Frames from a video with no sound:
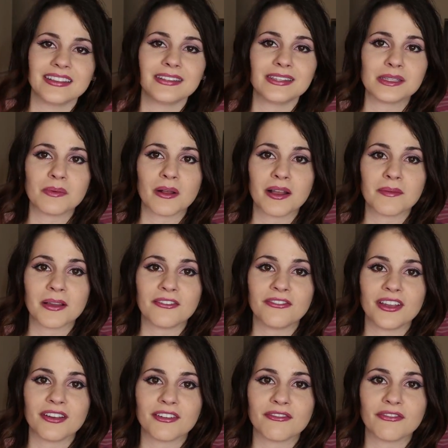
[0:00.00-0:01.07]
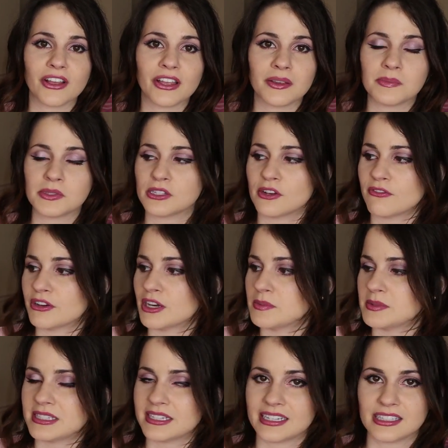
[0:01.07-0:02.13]
This is probably my favorite volume so
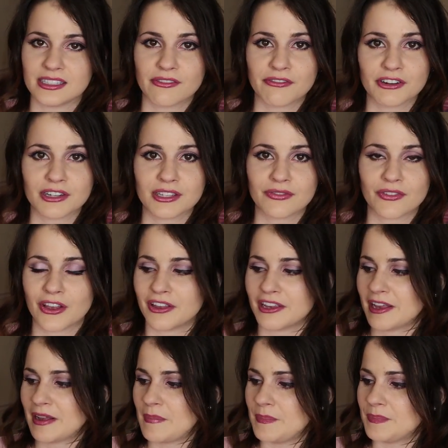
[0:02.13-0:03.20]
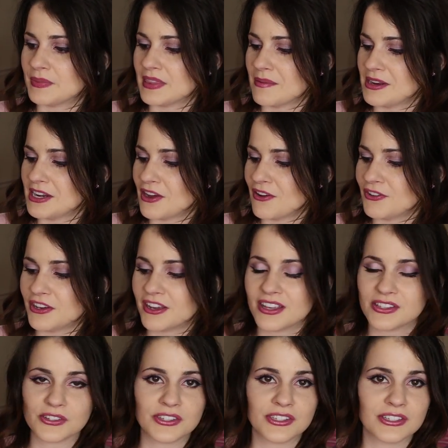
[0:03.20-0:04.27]
far besides the first volume. Let me know if you
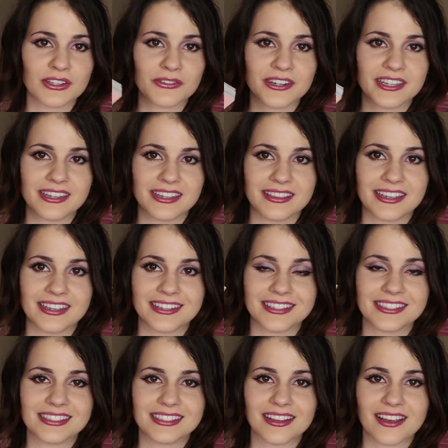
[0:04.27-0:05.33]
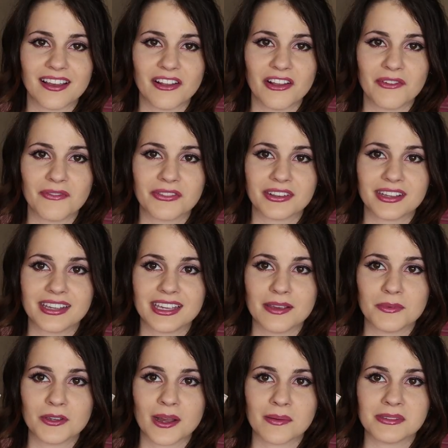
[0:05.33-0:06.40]
guys are still reading this. I'll hopefully
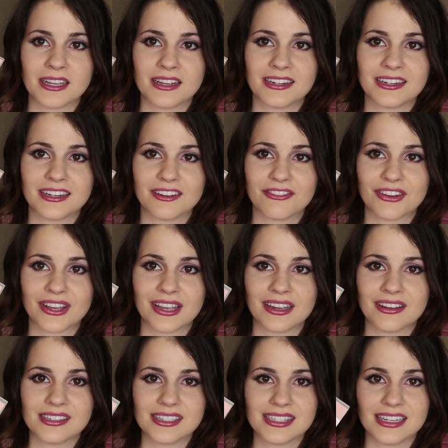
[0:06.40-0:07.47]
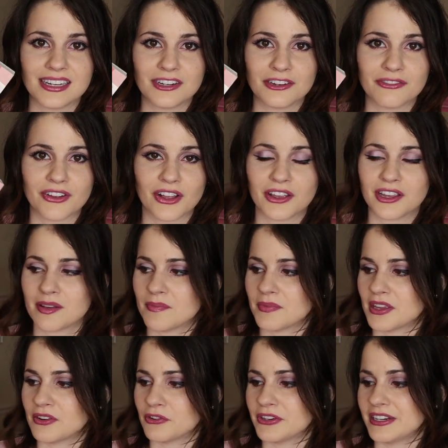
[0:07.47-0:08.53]
keep you updated if I see a new
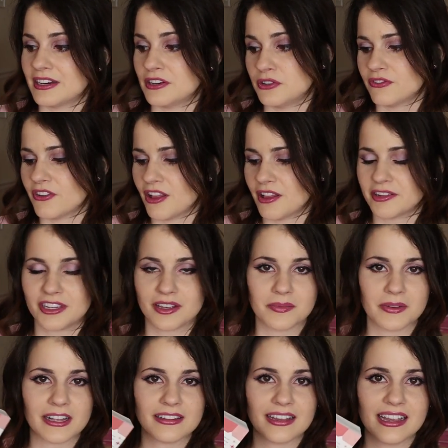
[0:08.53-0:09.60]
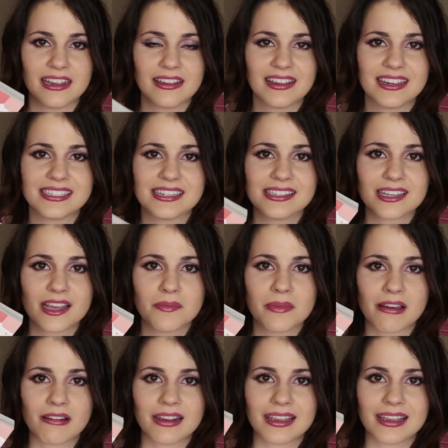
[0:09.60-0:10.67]
volume or read a new volume I like. It doesn't
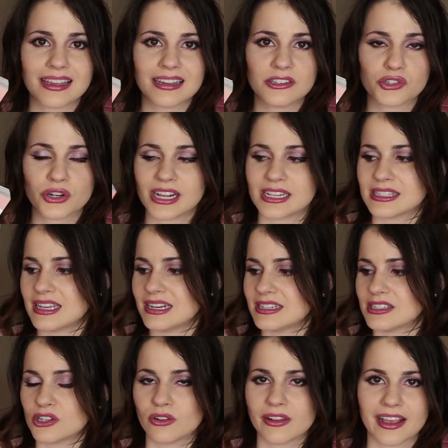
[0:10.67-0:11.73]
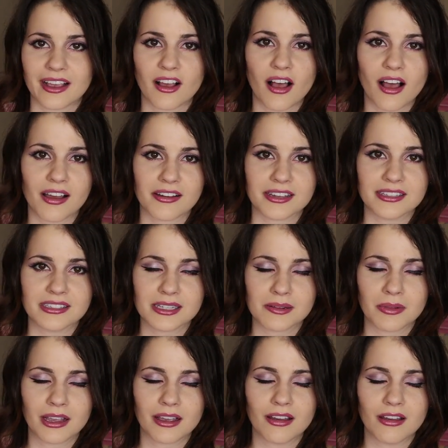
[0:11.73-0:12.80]
come out again translated until like August.
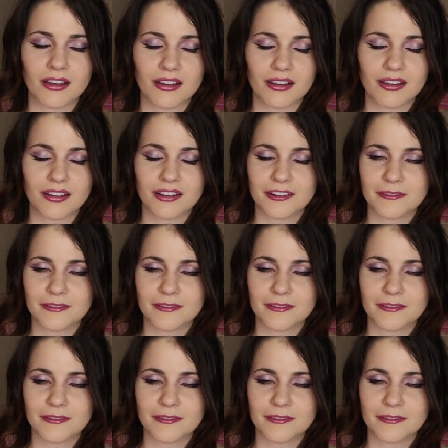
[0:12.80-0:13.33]
I'm like, oh.